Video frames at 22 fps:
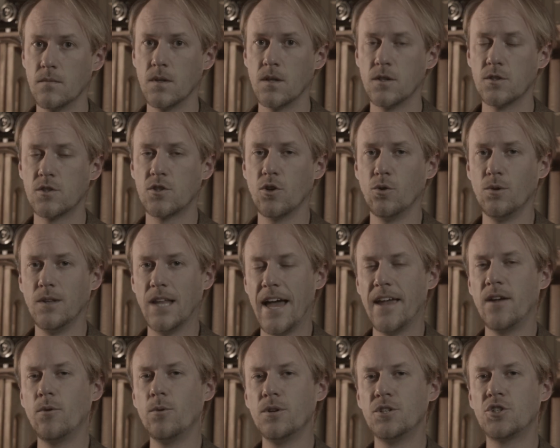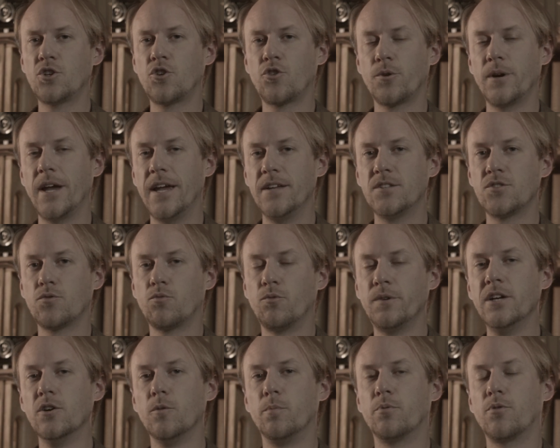So language creates
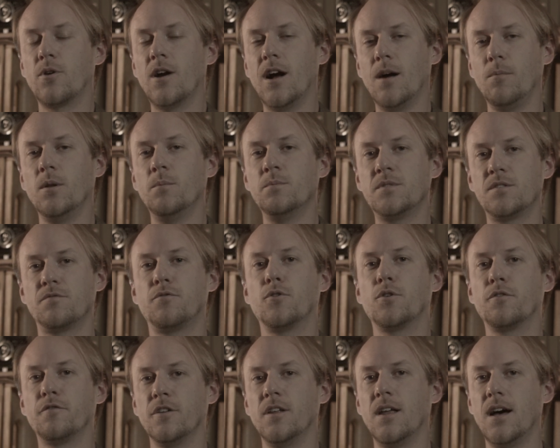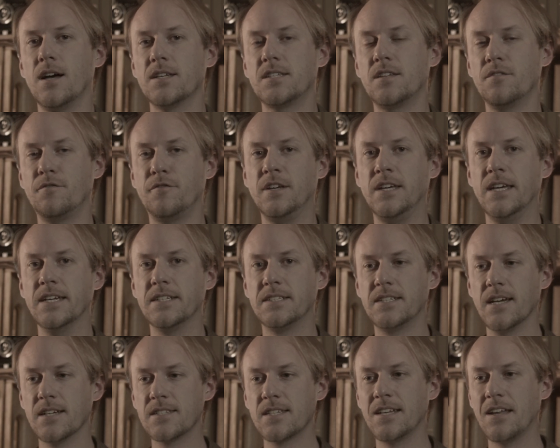real problems for philosophy. It
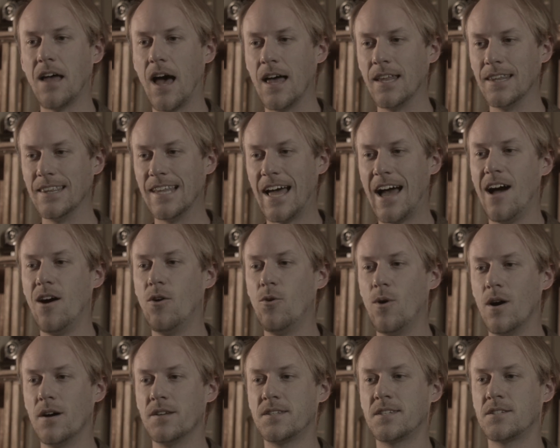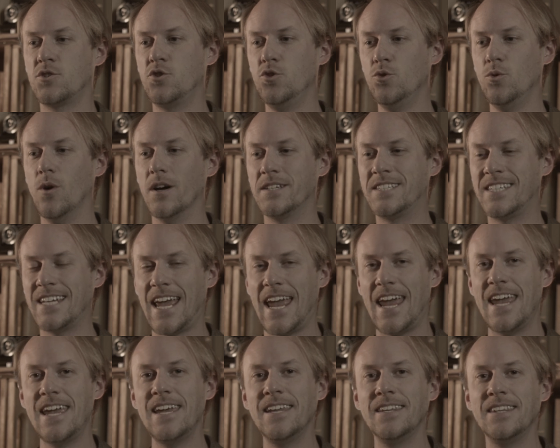doesn't allow us to
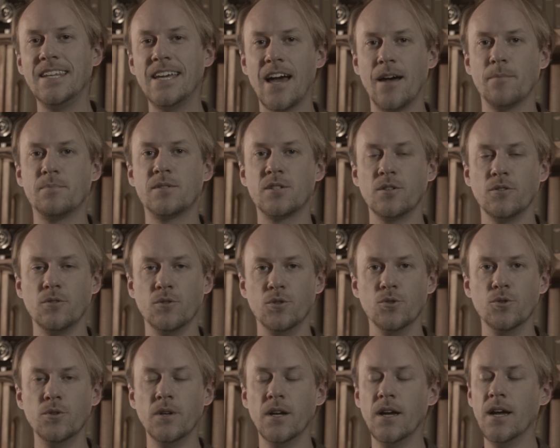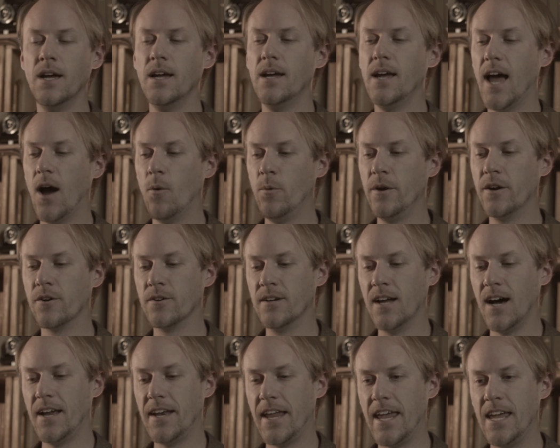attain the absolute, and we are
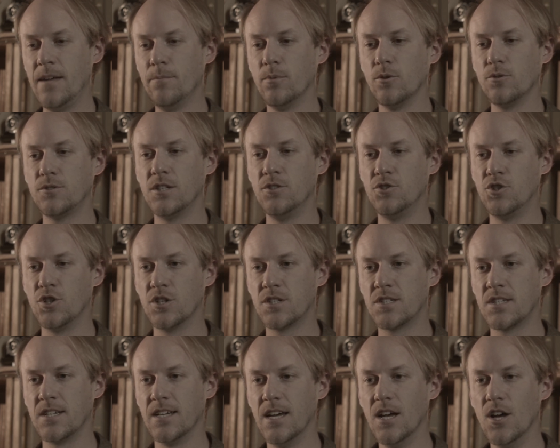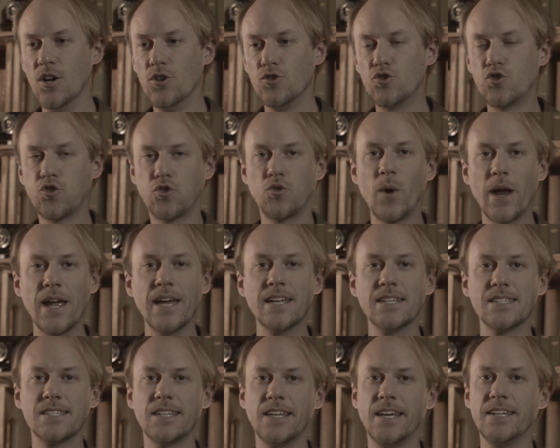not able to just
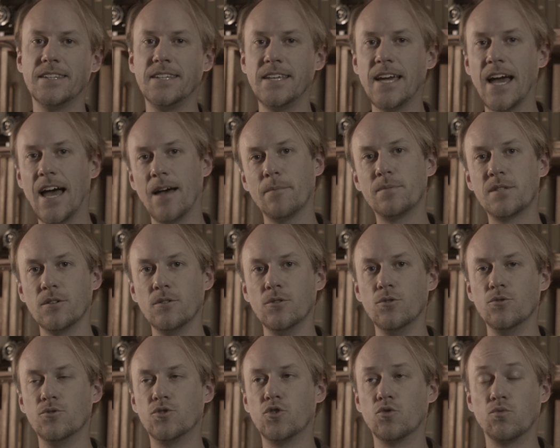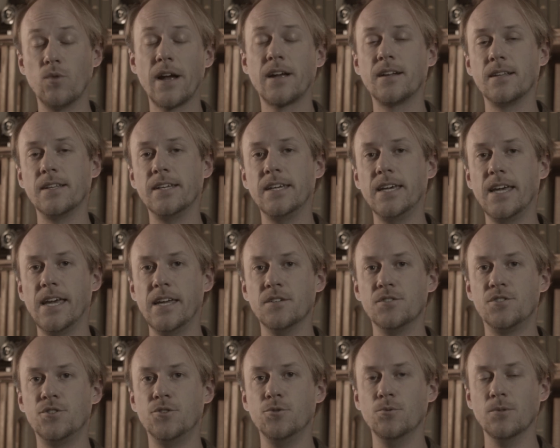translate the absolute directly
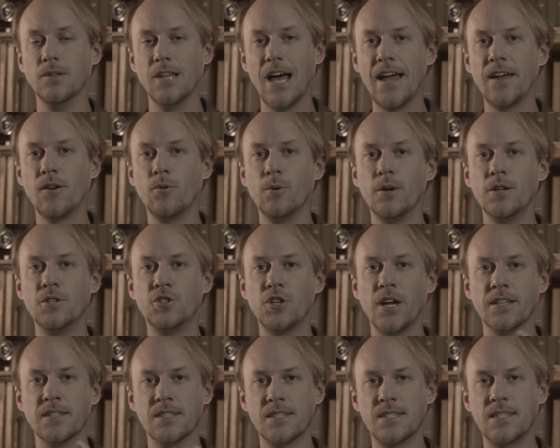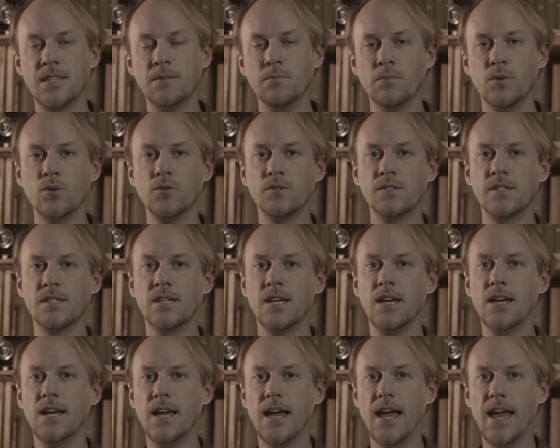into language and symbols
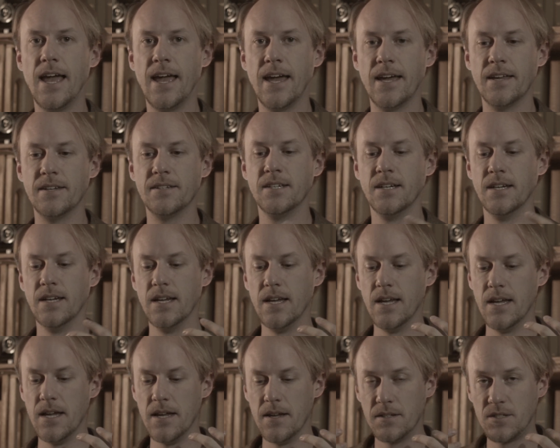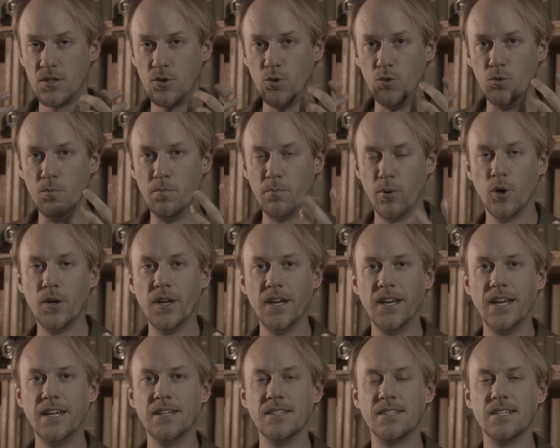and to put
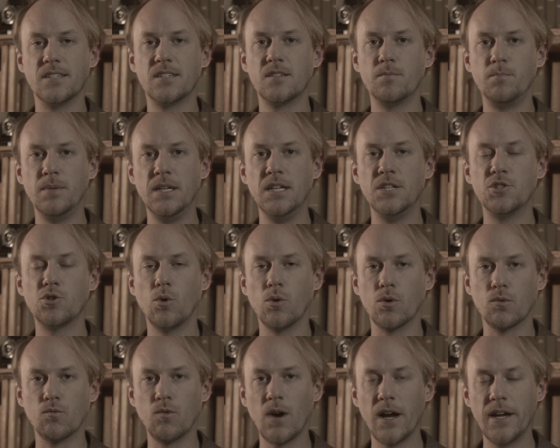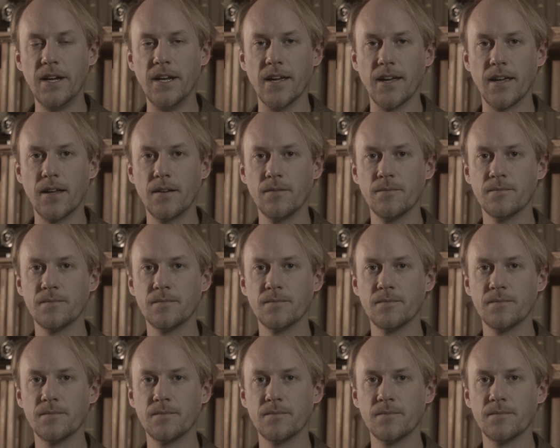it into speech or writing.